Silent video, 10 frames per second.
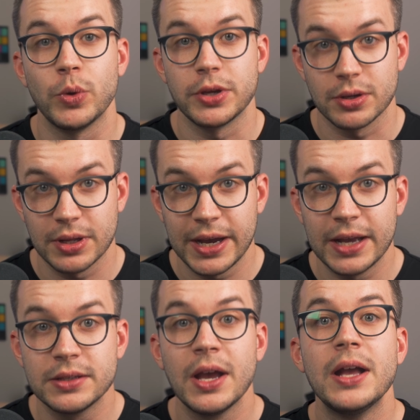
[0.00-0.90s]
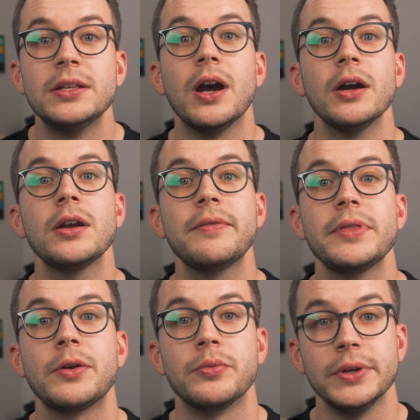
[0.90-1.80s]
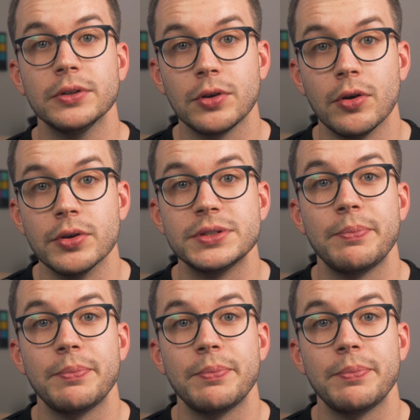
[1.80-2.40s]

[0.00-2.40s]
with your client to uncover their real goals,